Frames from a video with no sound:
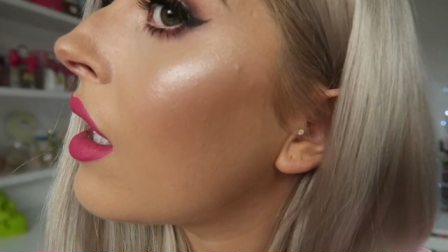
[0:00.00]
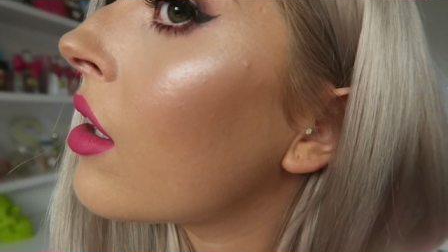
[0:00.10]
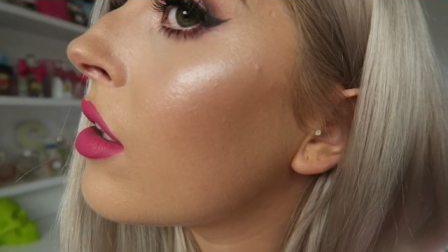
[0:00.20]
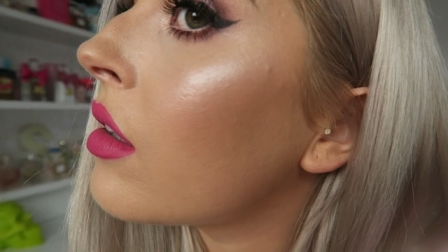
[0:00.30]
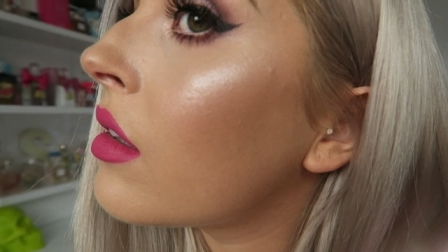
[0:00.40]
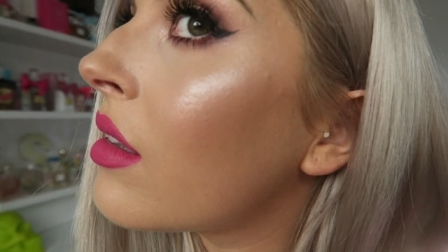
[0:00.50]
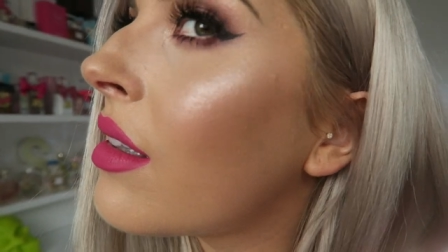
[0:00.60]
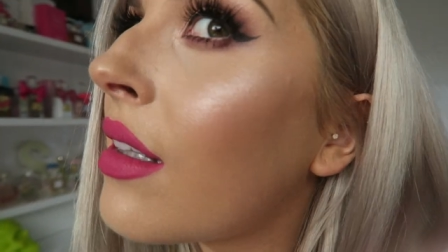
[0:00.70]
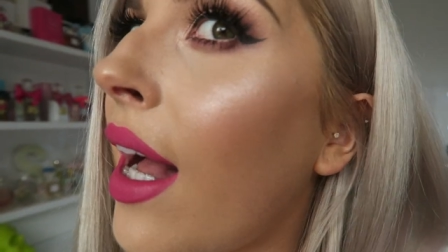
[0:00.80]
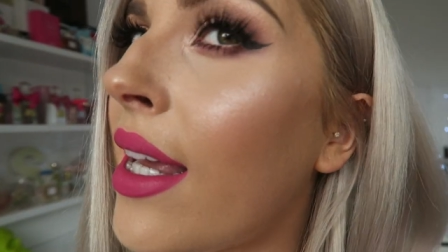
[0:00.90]
I don't know,
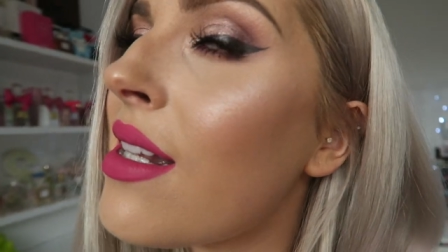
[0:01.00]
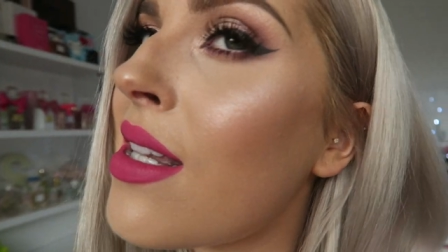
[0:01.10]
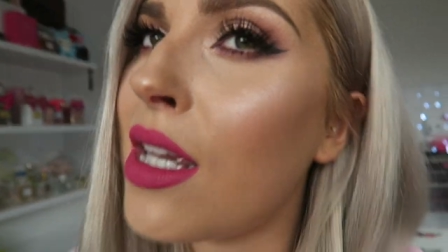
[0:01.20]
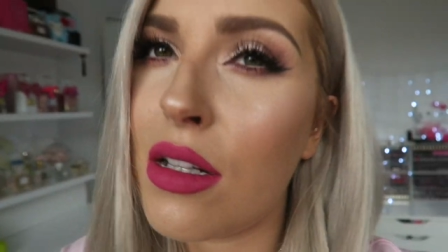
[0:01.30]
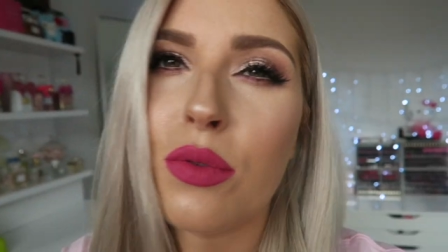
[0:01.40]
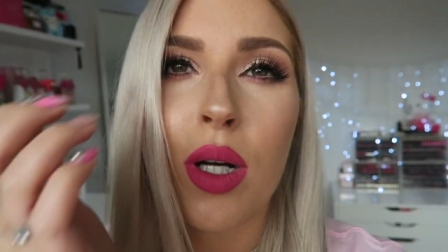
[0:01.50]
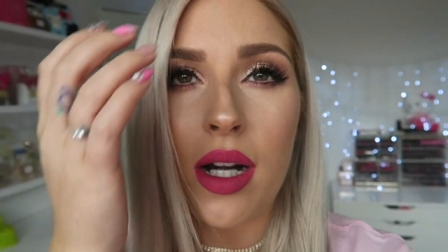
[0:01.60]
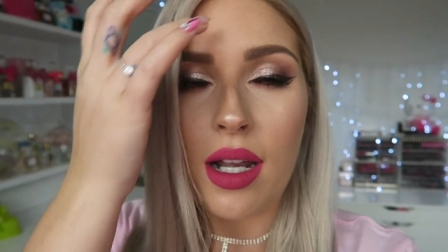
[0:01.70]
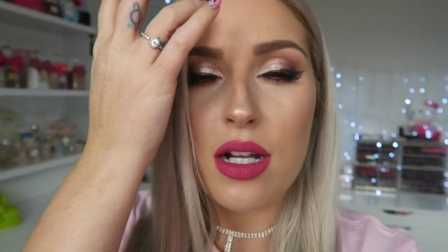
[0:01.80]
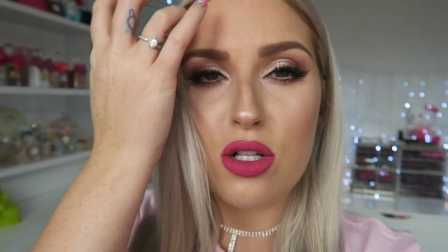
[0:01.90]
I get scared of
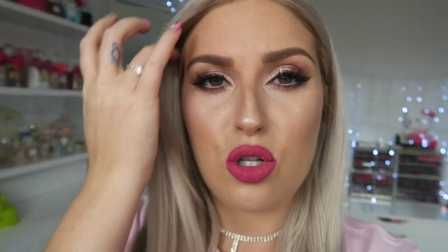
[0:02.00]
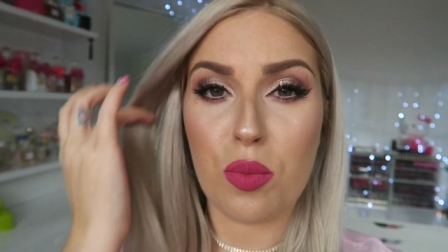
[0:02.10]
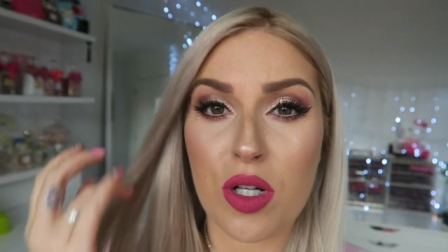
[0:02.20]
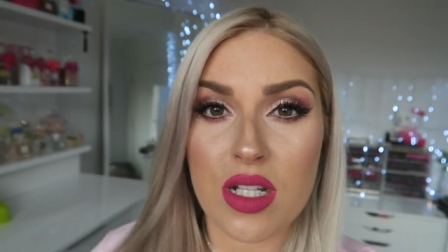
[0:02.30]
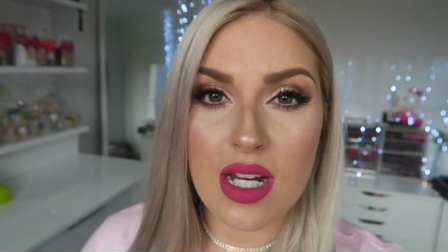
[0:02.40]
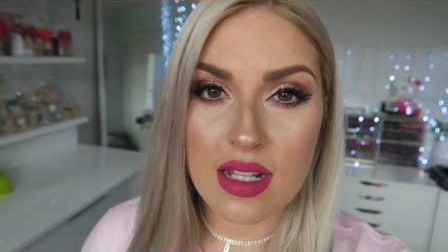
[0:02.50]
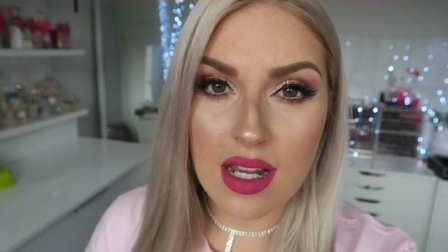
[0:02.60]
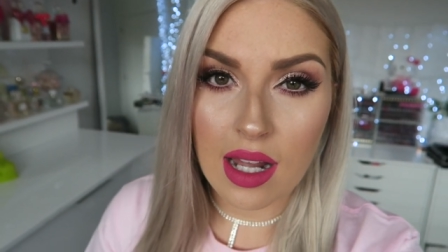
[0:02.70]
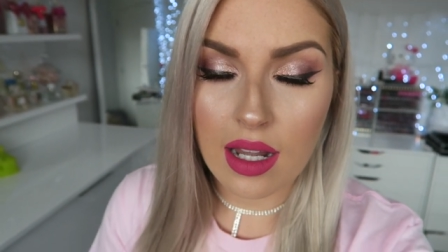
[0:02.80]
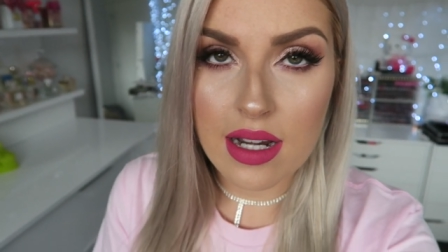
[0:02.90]
wearing like super intense
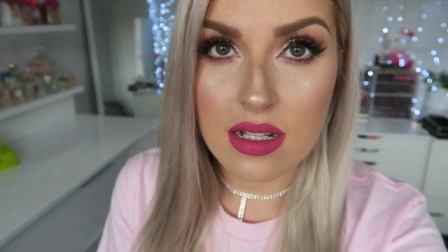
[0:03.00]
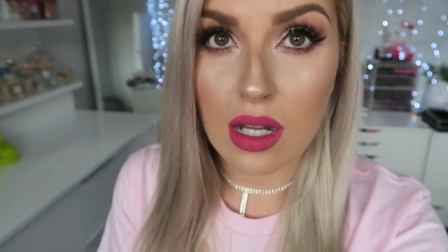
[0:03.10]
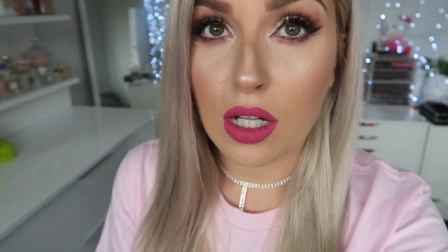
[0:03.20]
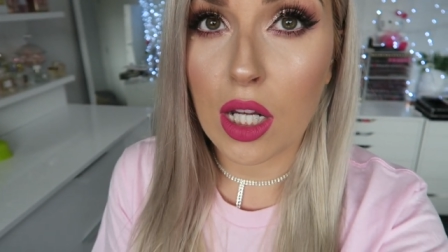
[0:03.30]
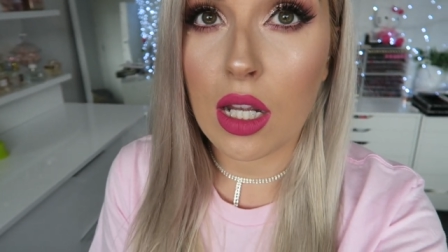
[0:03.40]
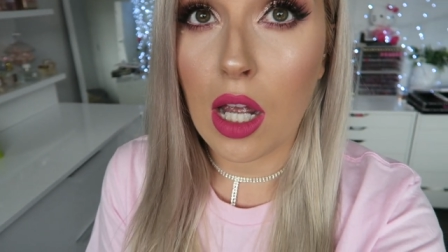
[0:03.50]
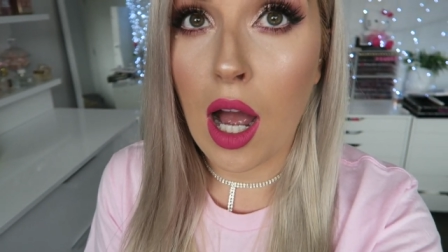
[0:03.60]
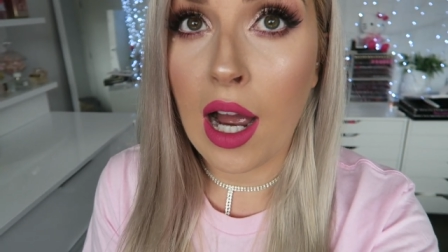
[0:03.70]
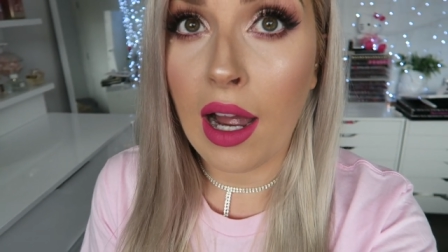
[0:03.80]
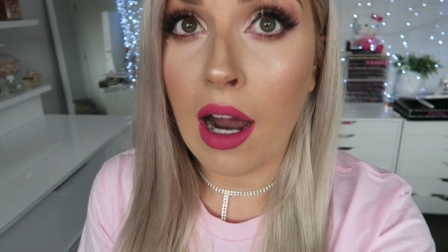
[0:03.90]
highlighters like
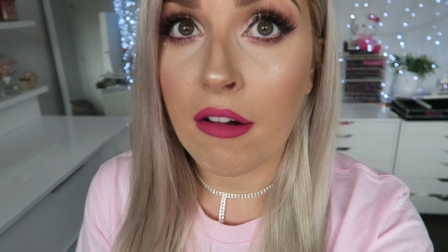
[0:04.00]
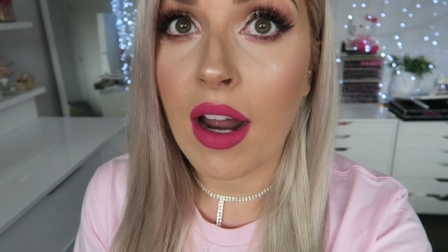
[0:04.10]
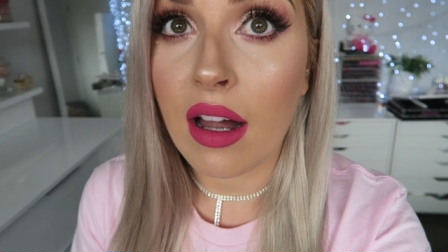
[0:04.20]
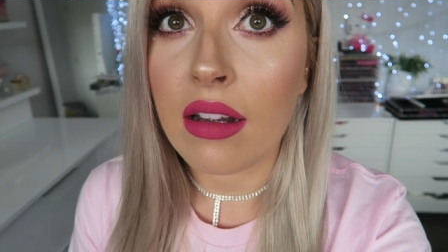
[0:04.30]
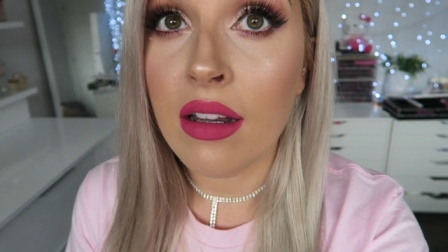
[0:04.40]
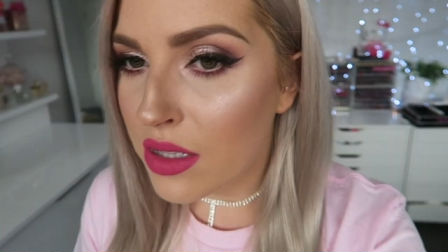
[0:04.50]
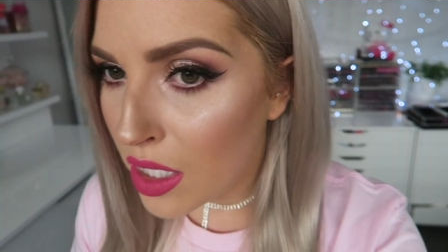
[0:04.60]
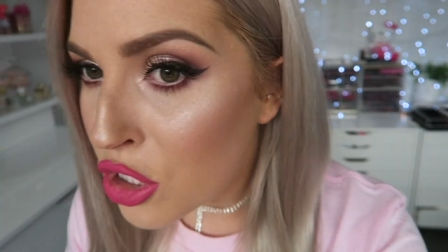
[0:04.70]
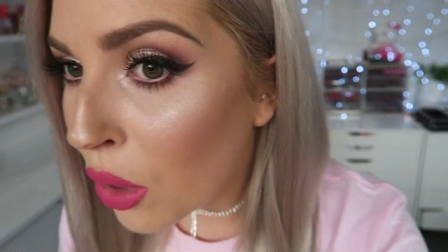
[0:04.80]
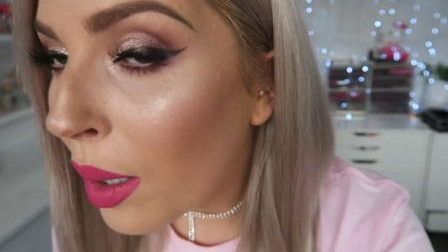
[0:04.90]
IRL because
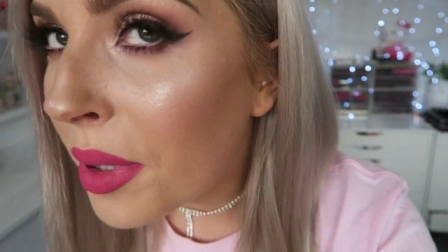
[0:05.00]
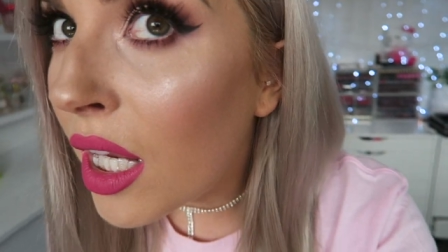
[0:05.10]
they show up